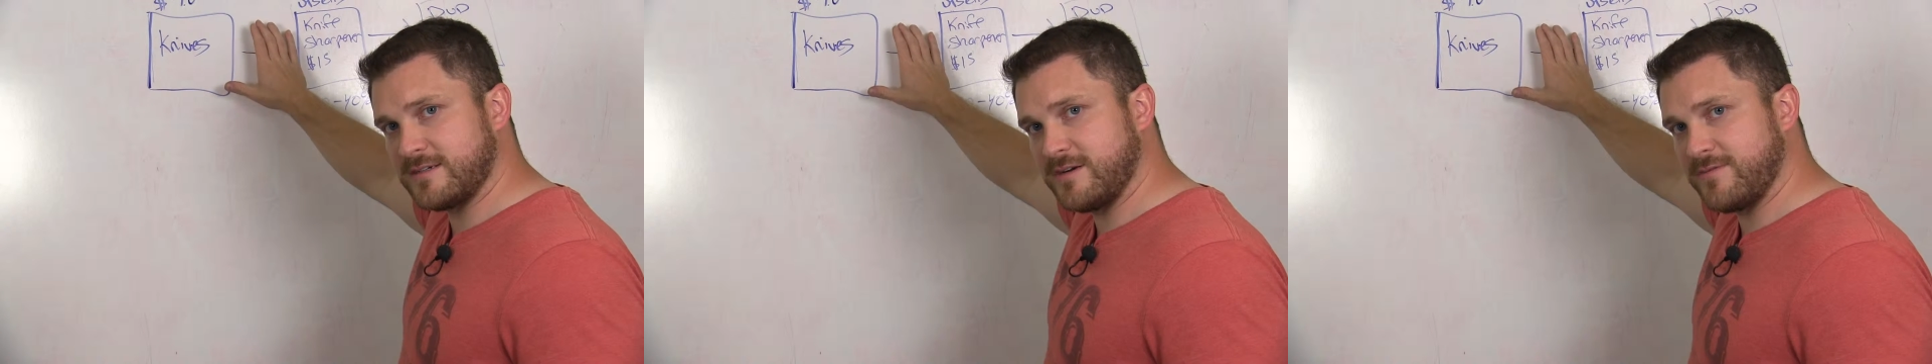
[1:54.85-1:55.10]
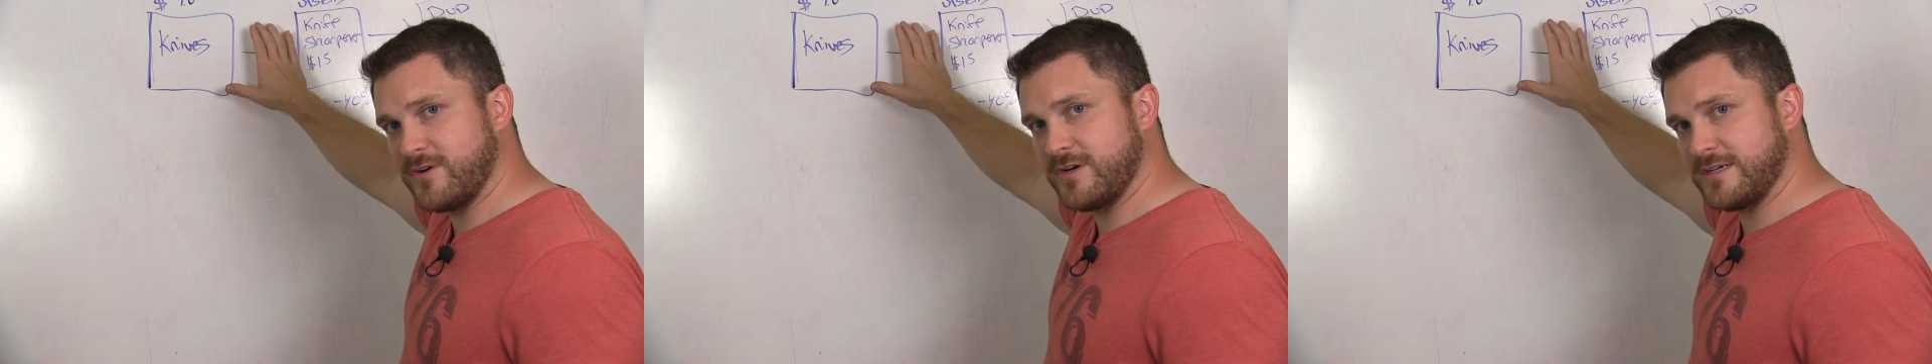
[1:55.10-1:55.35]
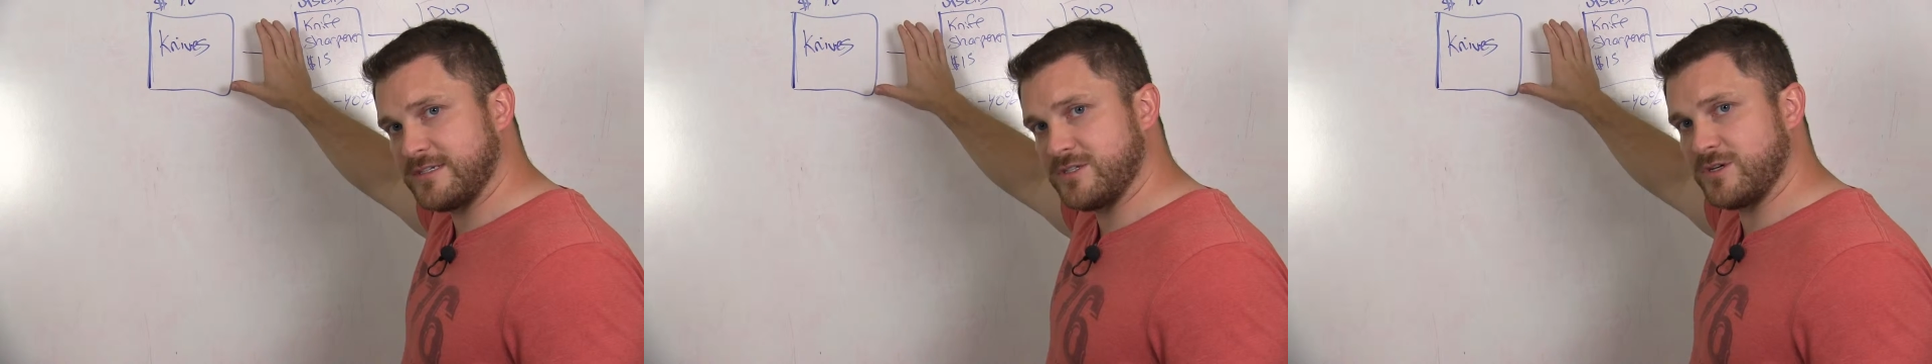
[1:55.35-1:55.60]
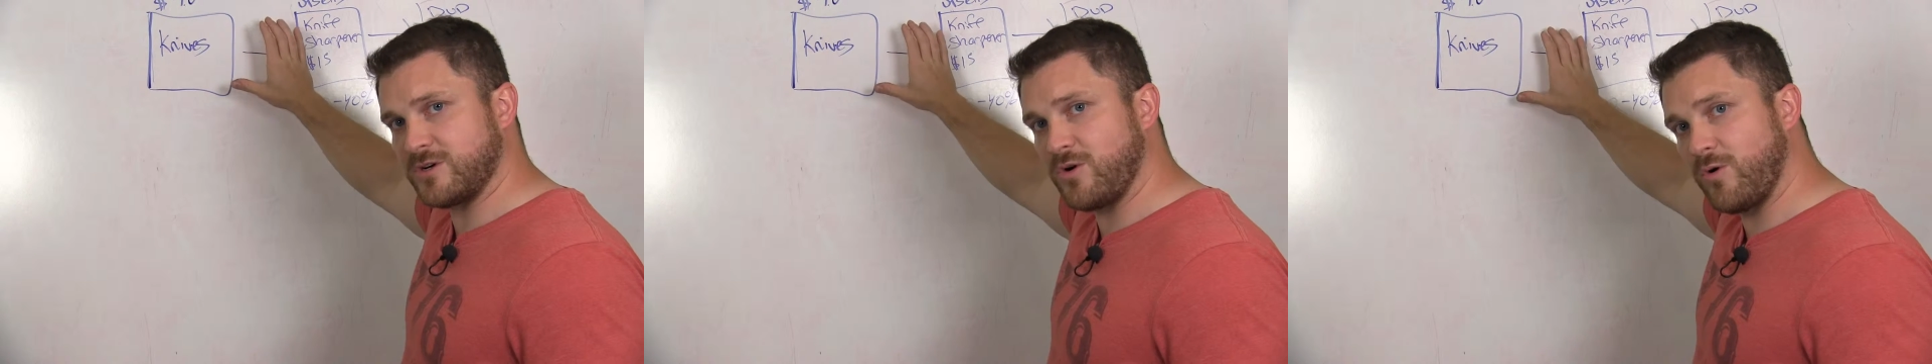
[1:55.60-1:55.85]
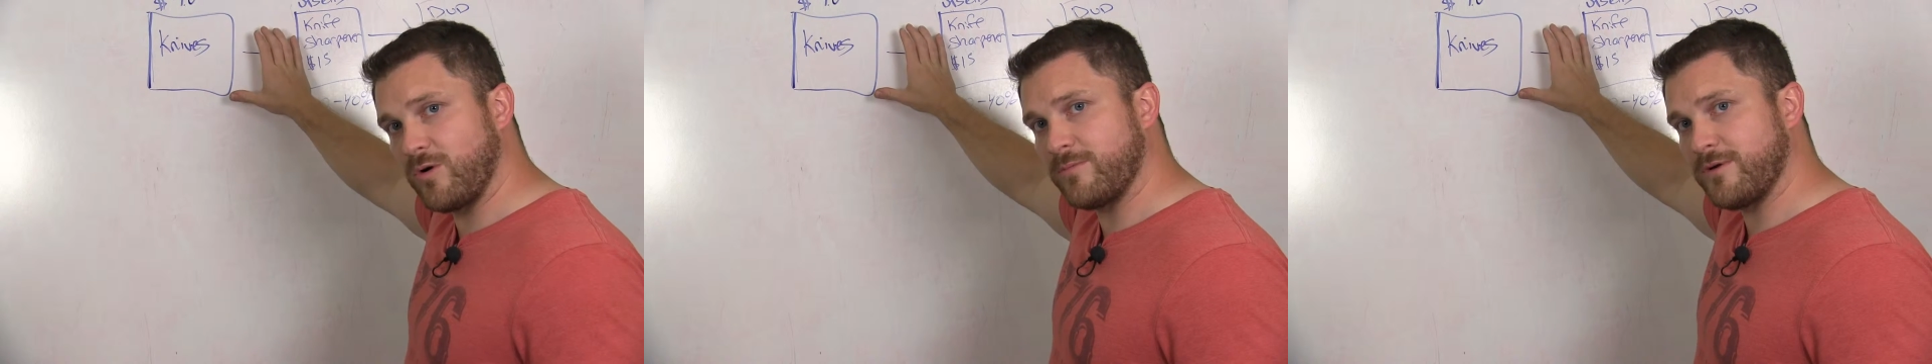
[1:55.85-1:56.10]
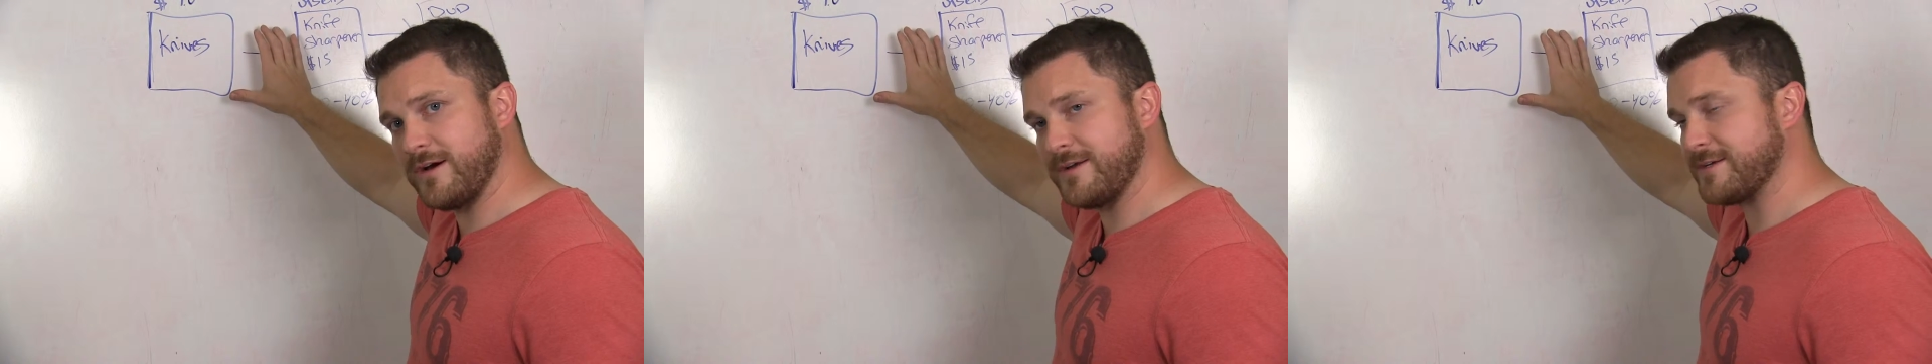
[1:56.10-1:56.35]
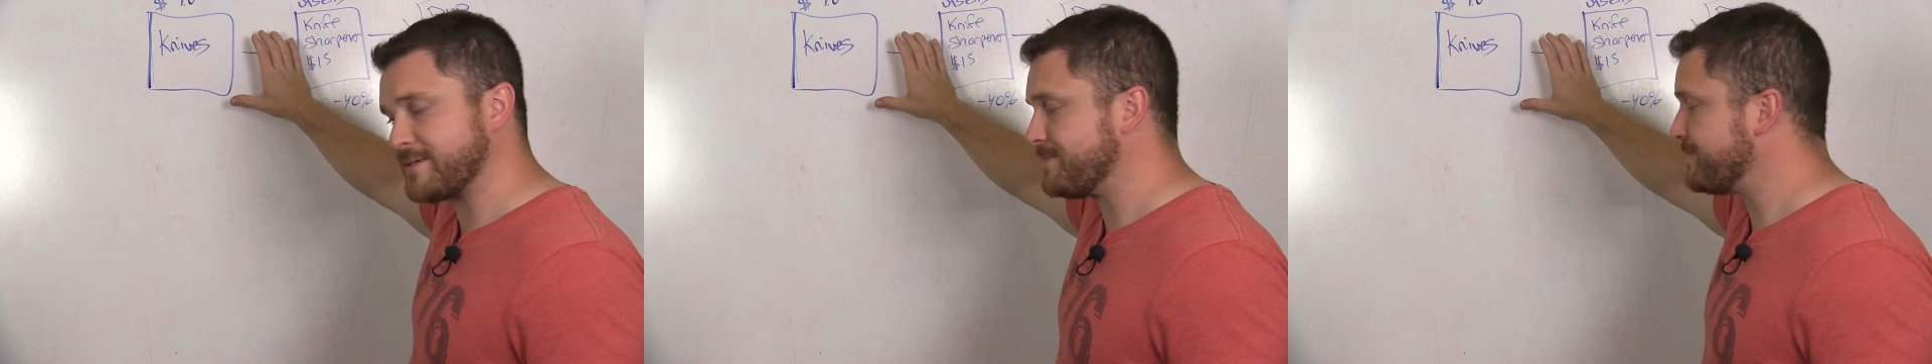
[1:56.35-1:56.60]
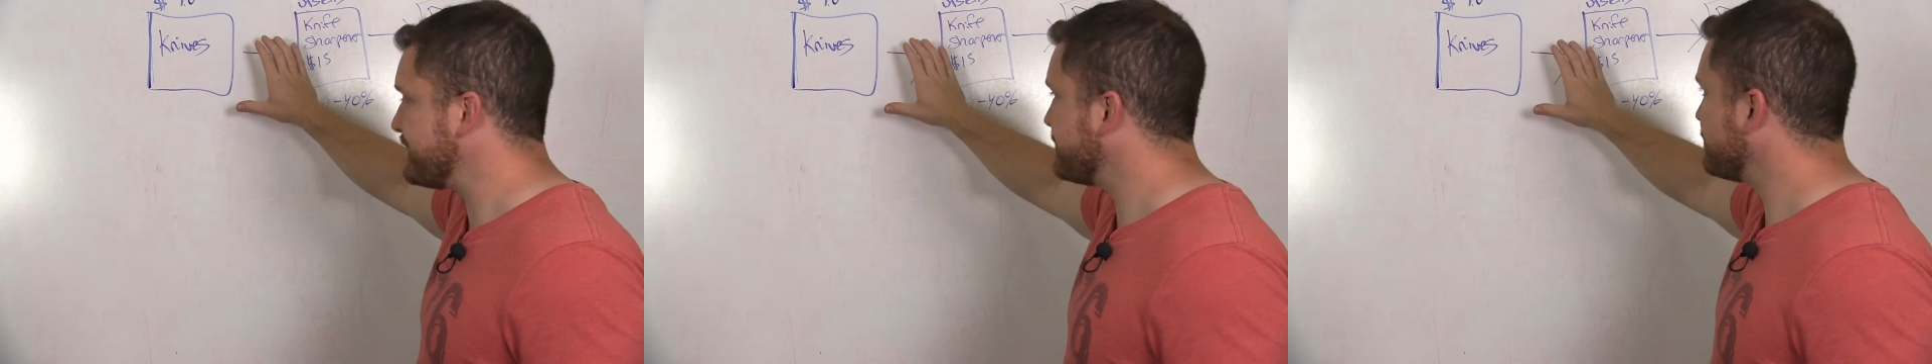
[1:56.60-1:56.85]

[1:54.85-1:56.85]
converting, is their core product.